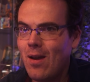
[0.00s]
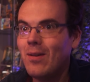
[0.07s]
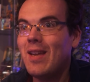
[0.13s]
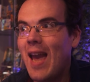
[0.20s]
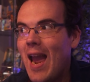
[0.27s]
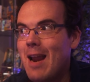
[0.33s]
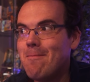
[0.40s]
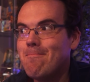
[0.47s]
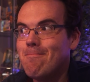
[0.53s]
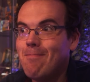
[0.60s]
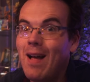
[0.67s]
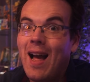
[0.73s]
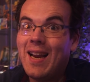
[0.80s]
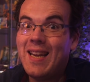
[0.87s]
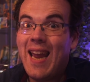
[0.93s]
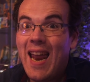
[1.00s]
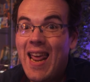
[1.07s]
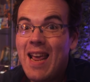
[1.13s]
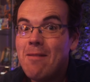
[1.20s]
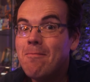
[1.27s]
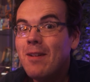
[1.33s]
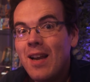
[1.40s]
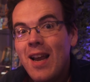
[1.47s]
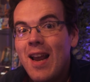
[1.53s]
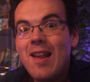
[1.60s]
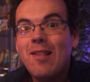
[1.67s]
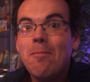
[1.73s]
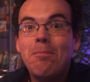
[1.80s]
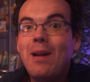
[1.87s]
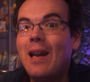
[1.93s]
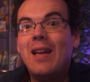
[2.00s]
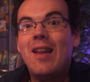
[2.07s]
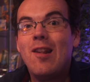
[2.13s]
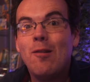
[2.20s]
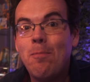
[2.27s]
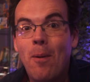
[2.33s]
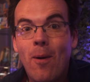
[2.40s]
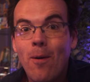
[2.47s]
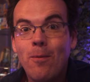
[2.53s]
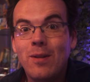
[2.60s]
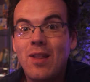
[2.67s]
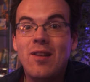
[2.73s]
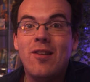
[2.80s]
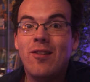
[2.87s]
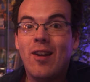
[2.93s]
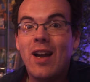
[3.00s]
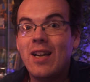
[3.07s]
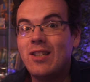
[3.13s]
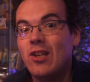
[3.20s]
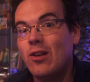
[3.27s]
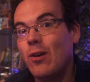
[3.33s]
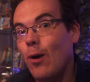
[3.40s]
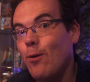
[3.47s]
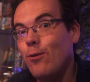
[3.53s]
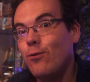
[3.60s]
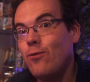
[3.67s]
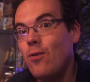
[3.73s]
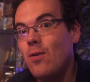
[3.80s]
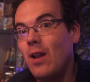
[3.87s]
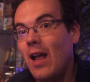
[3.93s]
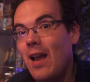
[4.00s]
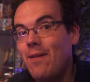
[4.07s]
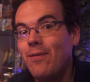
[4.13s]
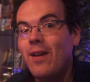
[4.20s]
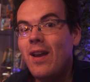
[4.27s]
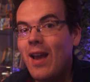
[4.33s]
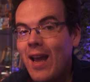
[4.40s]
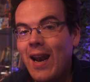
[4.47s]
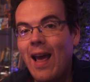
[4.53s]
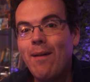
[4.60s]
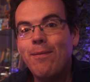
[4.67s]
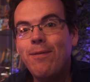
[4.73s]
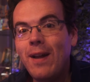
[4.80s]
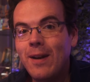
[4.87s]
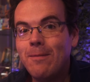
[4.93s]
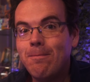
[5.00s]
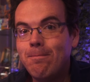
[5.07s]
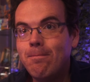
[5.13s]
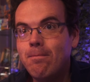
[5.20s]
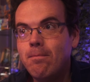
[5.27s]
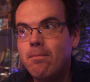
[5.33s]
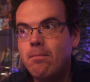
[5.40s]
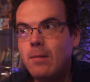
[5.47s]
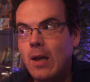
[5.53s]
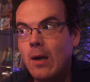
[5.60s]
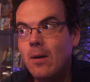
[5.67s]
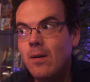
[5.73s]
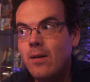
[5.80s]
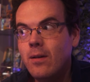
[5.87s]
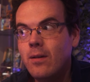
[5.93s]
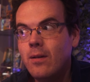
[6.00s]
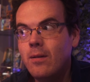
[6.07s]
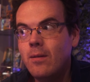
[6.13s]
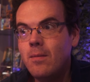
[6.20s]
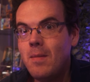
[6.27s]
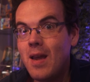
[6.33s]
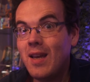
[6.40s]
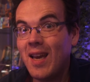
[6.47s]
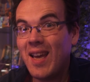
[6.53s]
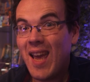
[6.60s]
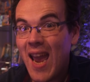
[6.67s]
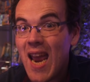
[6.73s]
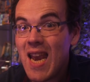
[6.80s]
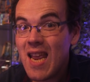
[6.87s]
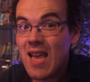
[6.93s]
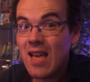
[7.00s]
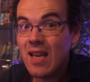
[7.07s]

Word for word: Okay, I get it. He's a plucky spirit with the desire to coast through life and have fun. You know, being a kid.